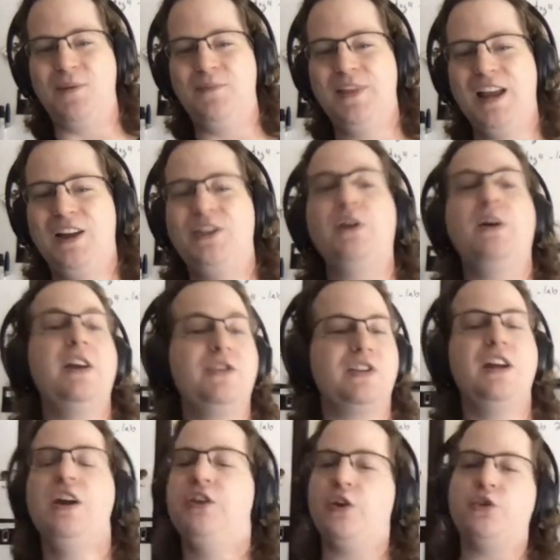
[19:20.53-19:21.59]
um, there
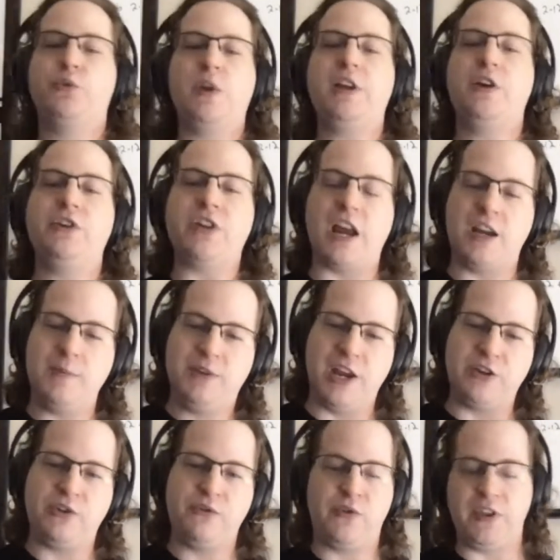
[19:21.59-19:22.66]
is there's really good
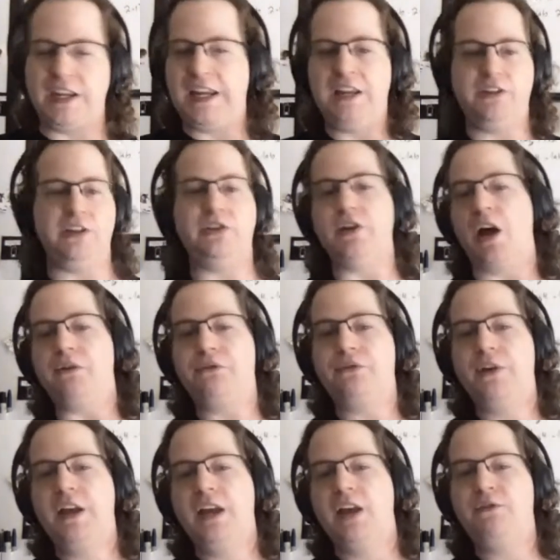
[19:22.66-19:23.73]
documentation for the easy
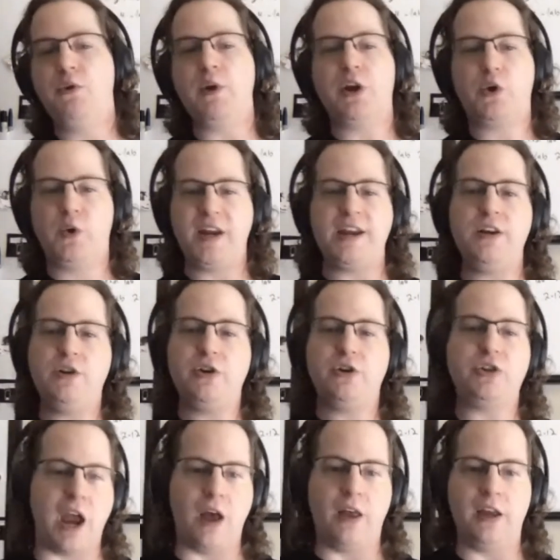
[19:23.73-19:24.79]
stuff. Right. If you want to create a
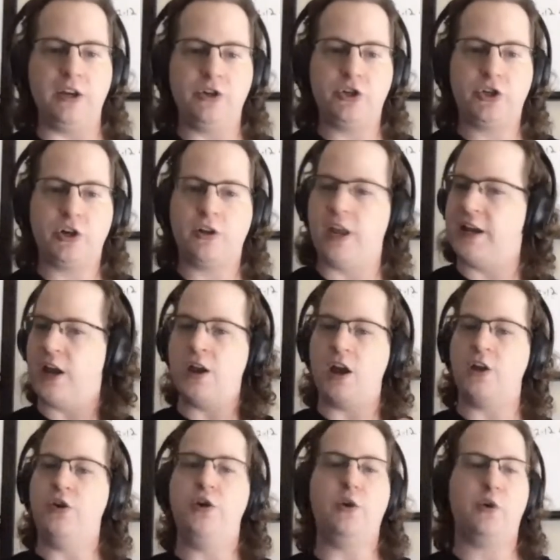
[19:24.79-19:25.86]
new challenge, like
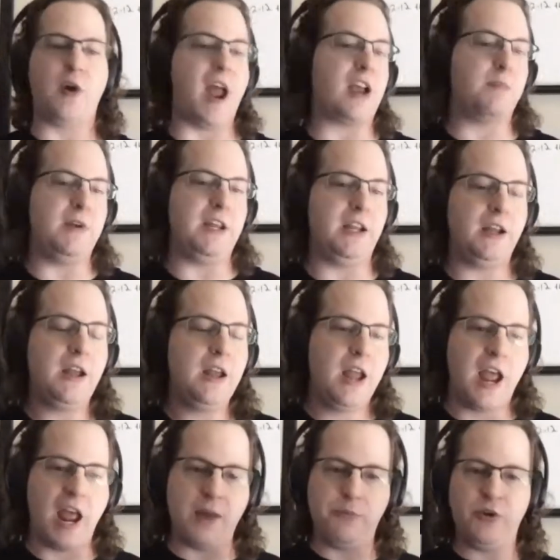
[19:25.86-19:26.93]
a, a new crack me,
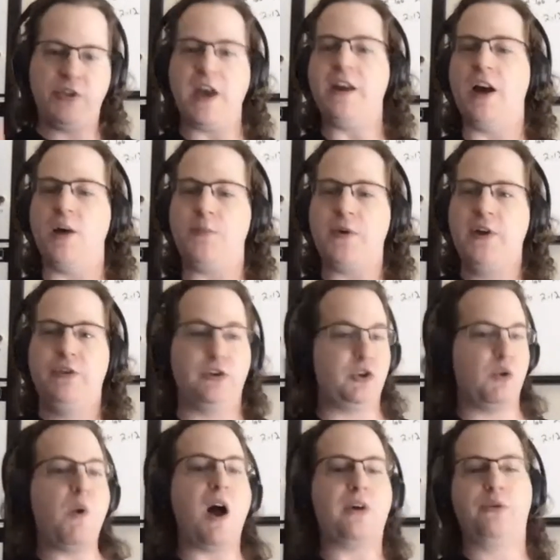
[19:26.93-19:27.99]
and put that up,
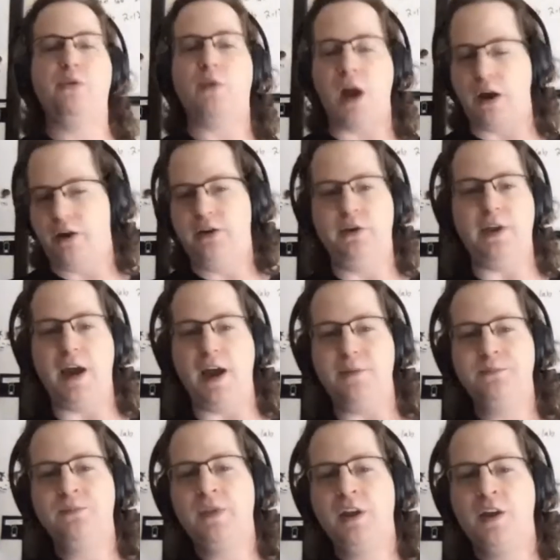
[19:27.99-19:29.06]
there's a walkthrough for how to do that.